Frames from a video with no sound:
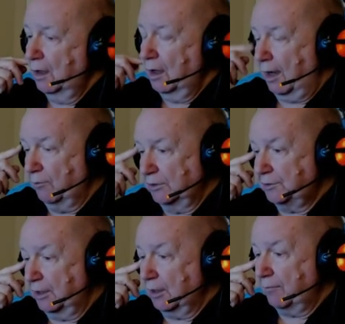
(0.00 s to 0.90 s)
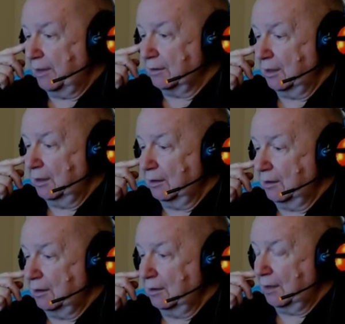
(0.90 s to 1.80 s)
I was thinking about getting
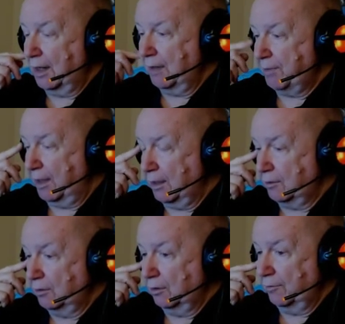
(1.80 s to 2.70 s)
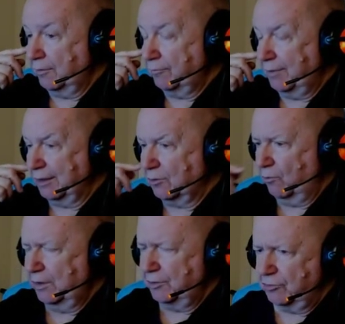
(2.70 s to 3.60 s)
a iPad, you know, the like the
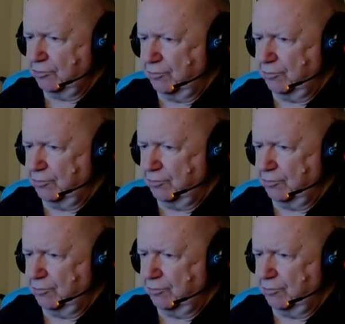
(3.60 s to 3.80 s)
one that's